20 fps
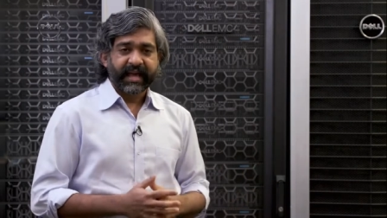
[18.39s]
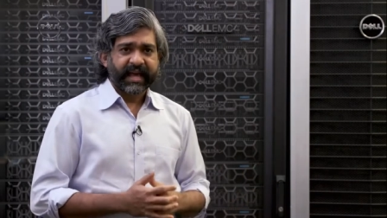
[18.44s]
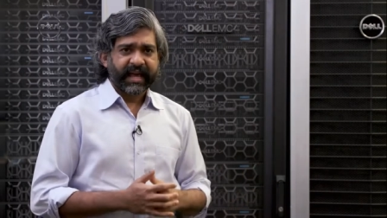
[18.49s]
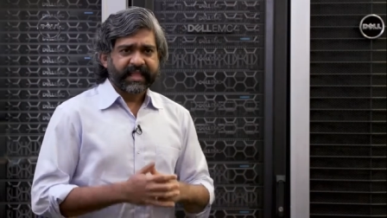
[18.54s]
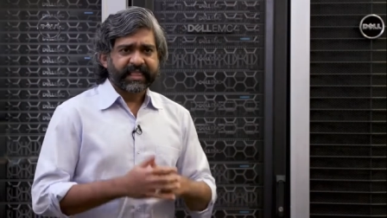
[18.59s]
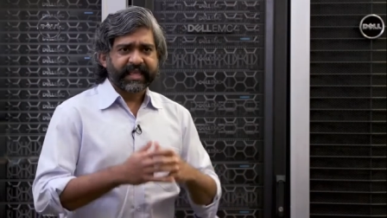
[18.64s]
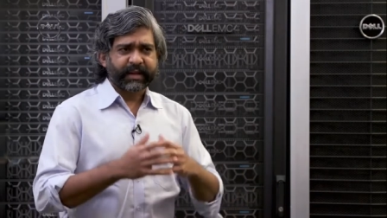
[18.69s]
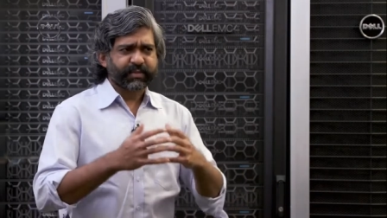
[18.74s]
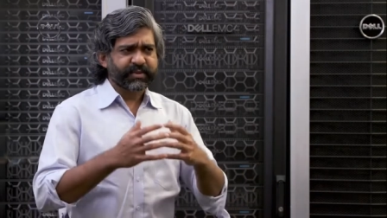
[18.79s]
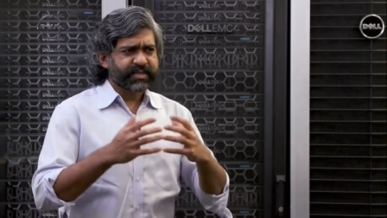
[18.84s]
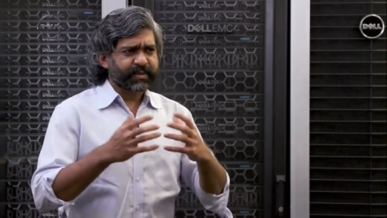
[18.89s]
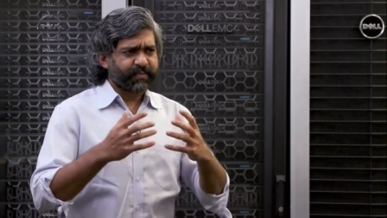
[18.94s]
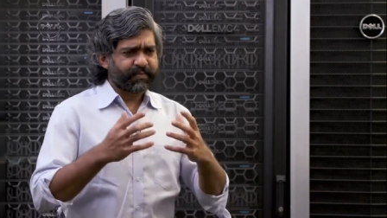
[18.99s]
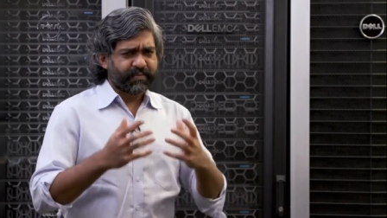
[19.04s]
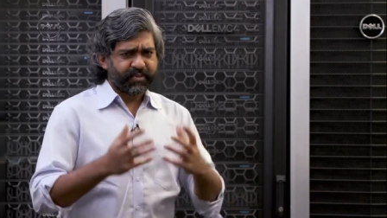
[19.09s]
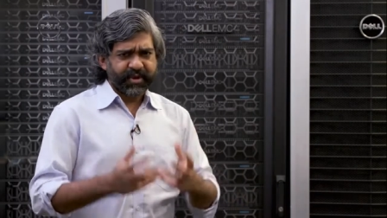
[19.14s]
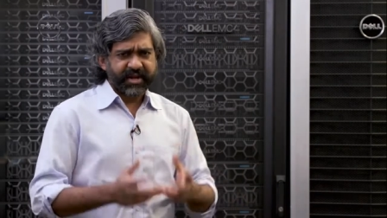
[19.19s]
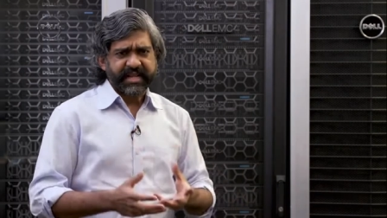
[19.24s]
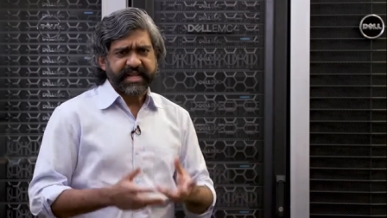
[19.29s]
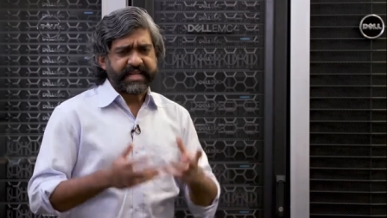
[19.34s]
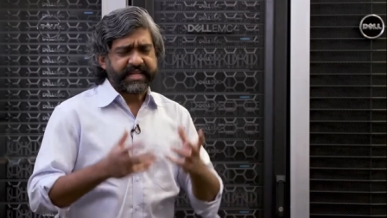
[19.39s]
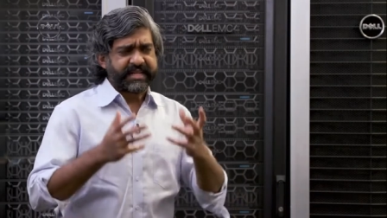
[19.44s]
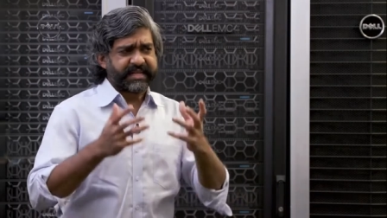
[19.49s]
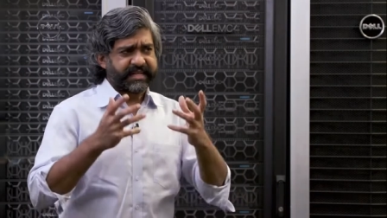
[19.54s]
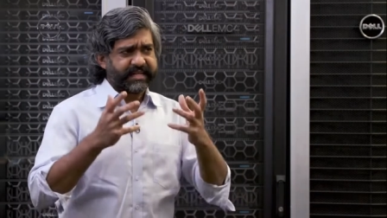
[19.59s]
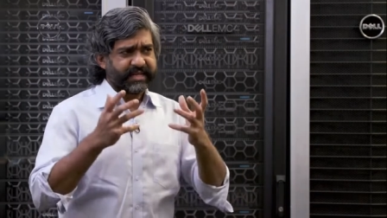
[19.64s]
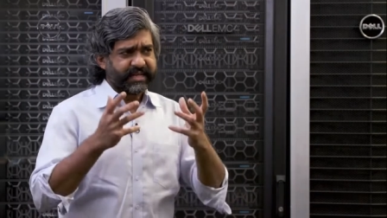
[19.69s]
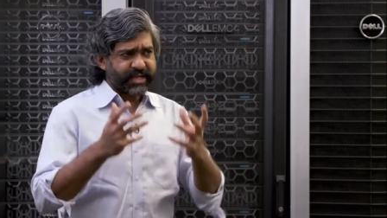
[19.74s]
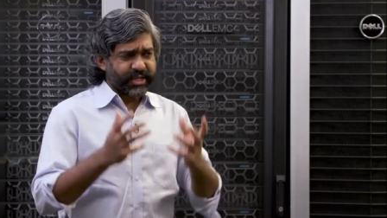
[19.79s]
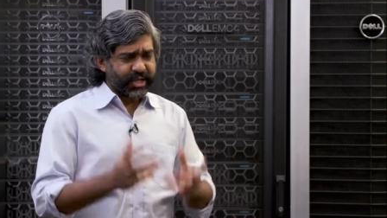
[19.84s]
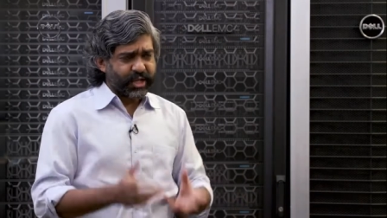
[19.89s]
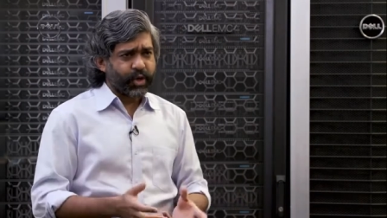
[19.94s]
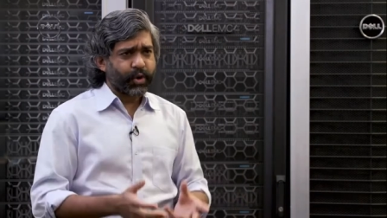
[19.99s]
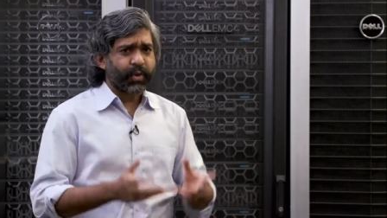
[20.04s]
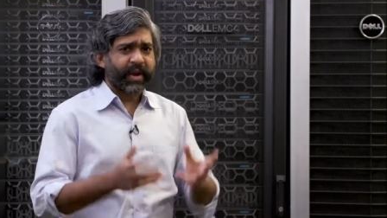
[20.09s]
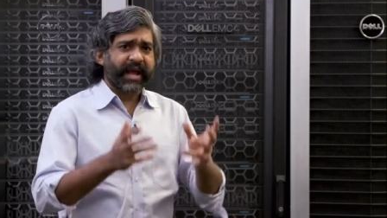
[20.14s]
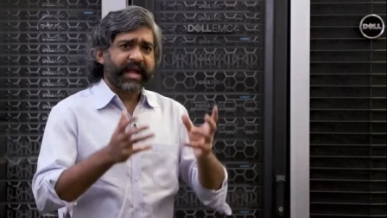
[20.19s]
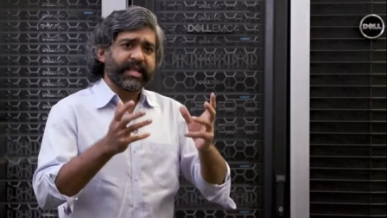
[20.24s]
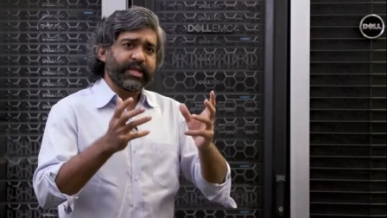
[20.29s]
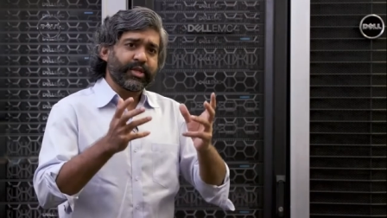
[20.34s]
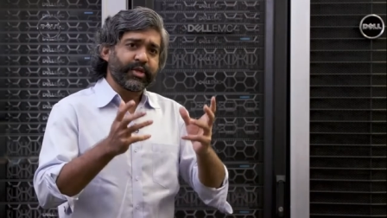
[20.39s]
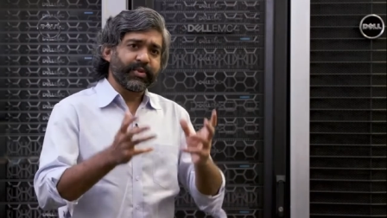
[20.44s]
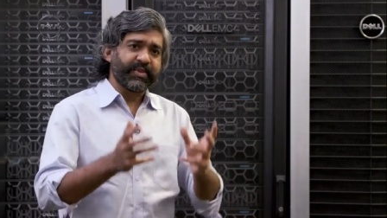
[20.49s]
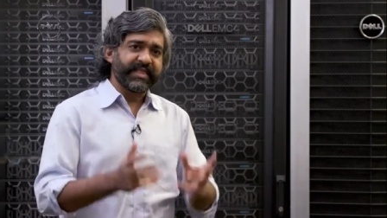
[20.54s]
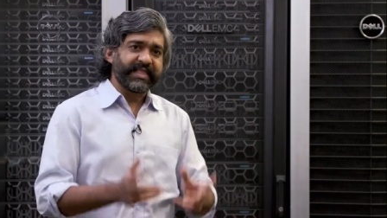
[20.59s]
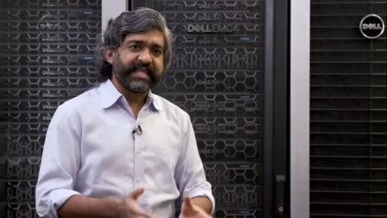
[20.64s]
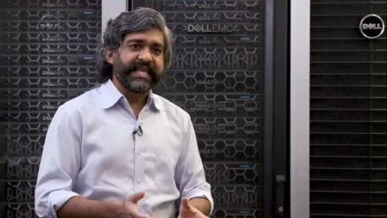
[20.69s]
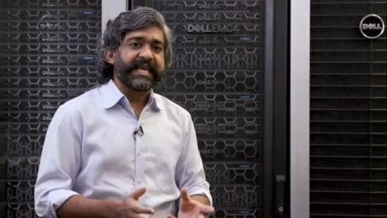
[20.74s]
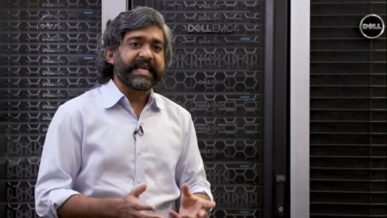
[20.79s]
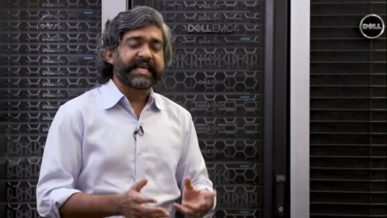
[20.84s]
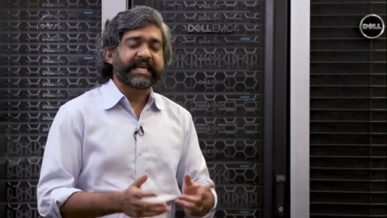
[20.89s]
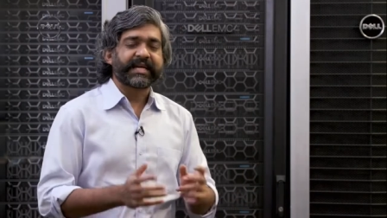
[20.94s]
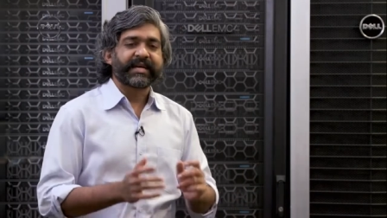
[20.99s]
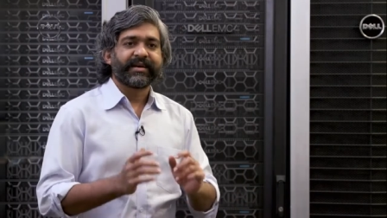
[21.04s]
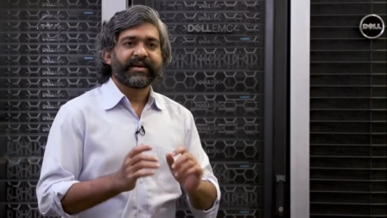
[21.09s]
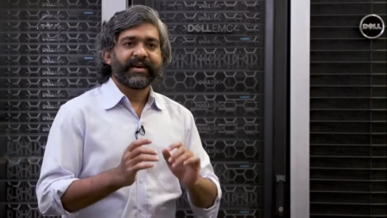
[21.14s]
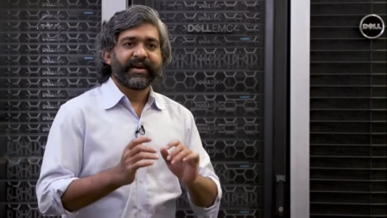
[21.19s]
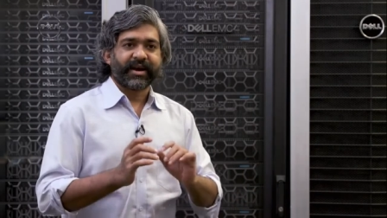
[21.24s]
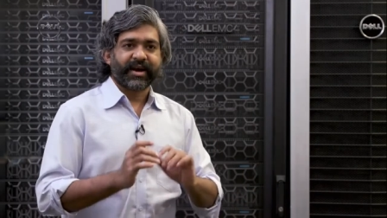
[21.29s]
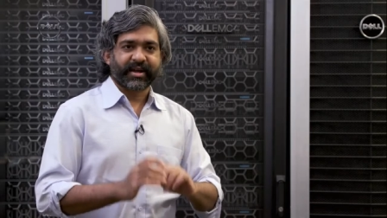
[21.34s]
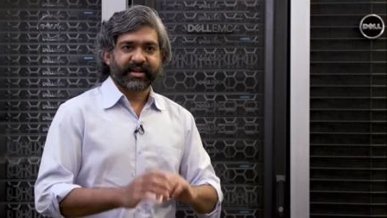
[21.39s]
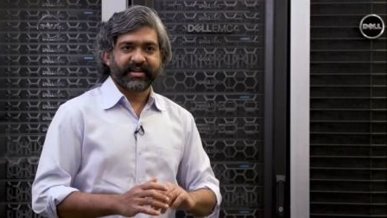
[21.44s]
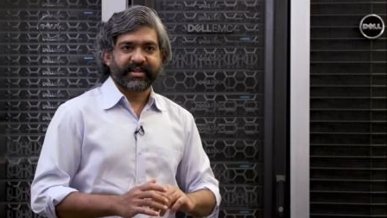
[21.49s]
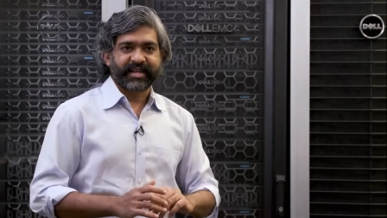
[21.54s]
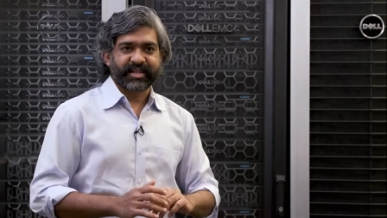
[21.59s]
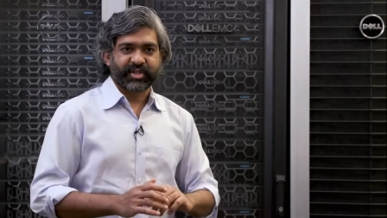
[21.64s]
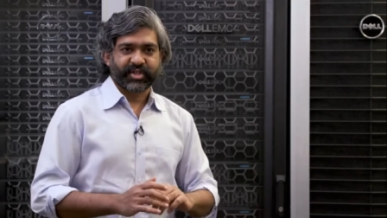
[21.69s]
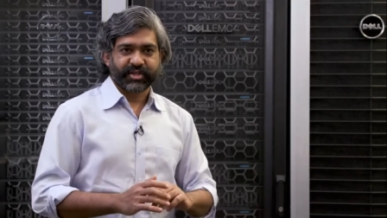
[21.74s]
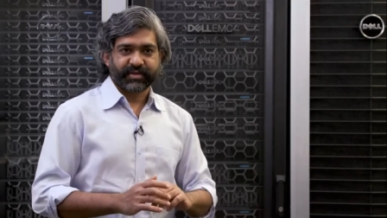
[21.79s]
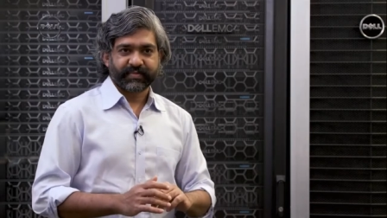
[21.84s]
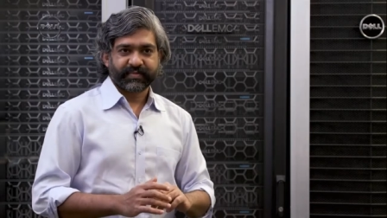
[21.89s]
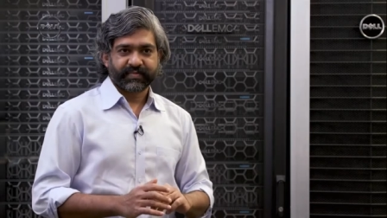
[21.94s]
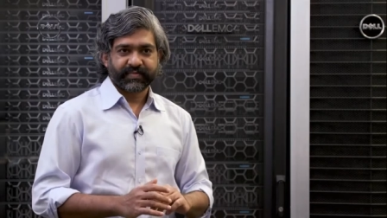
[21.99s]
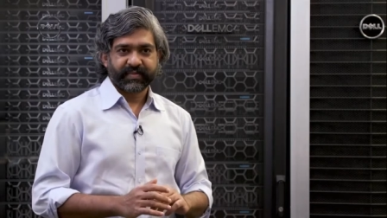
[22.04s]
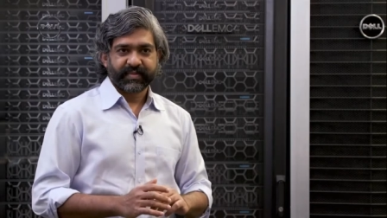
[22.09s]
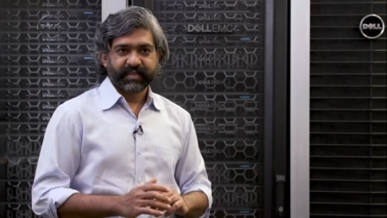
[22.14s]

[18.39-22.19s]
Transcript: and that was a pretty new and unique architecture.